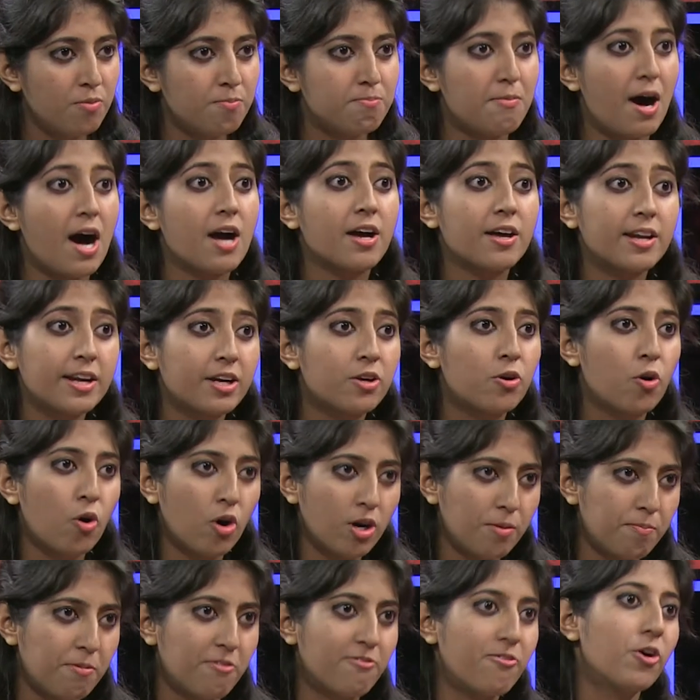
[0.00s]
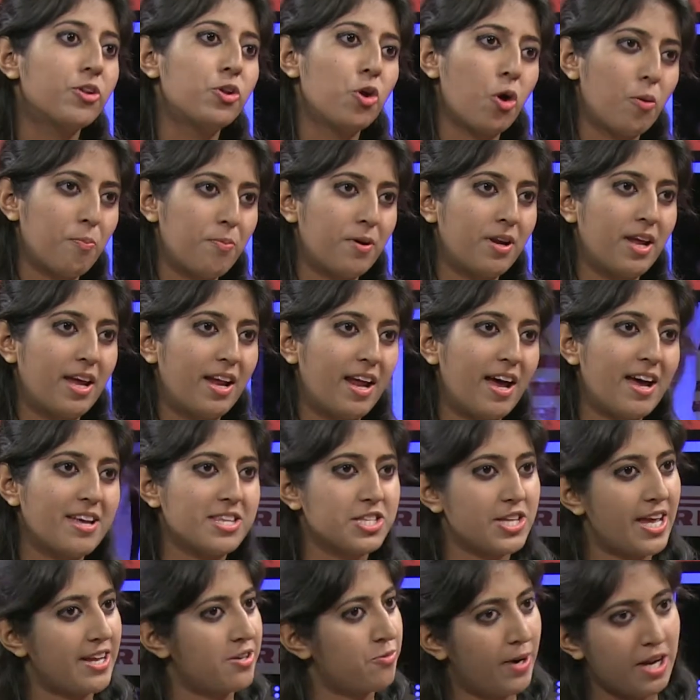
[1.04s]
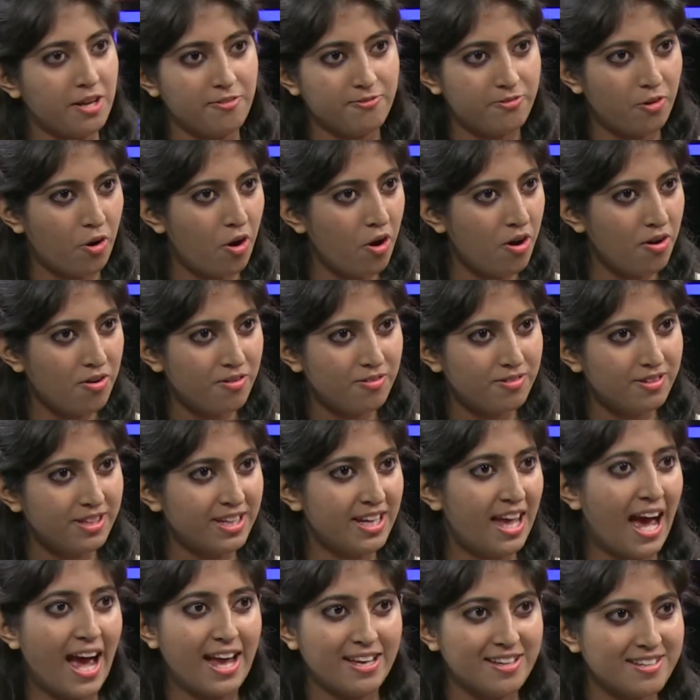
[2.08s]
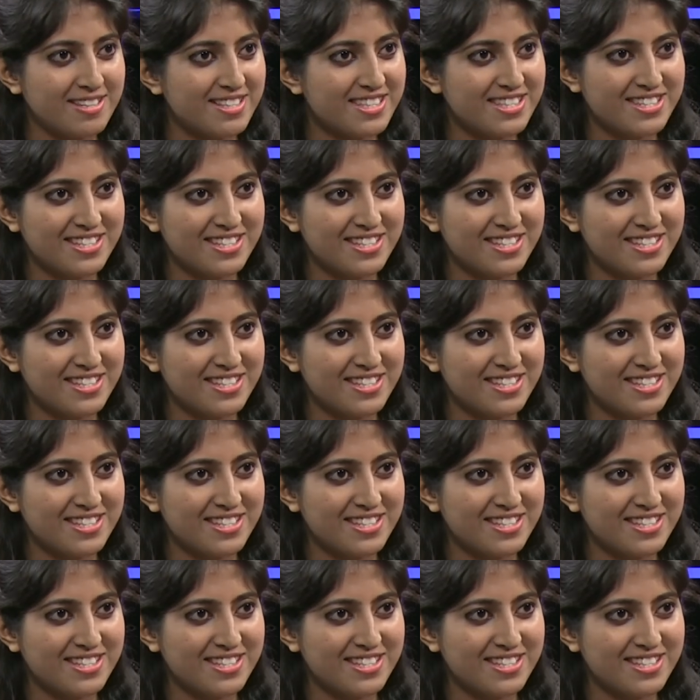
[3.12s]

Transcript: Margaret Court before the Open era is at 24, the highest.